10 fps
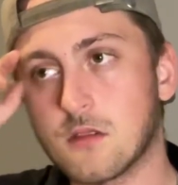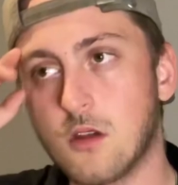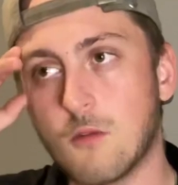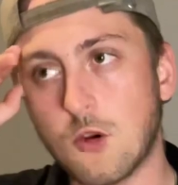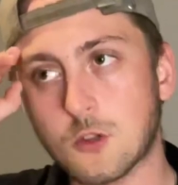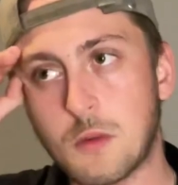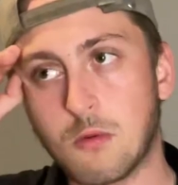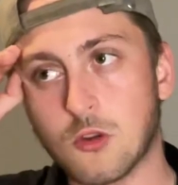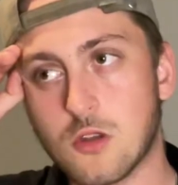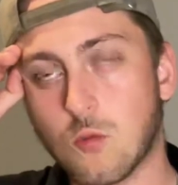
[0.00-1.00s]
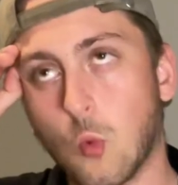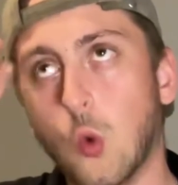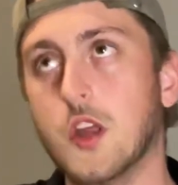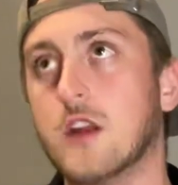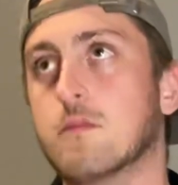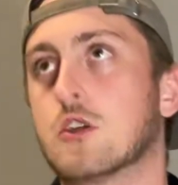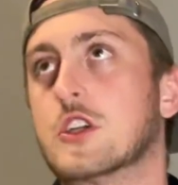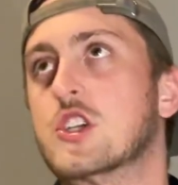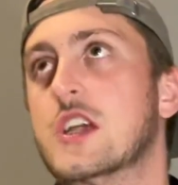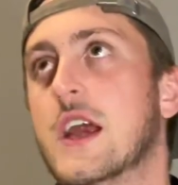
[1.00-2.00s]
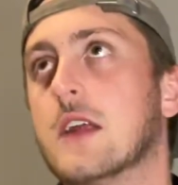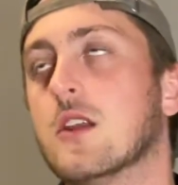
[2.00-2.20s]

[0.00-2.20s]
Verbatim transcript: you know most people wouldn't appreciate,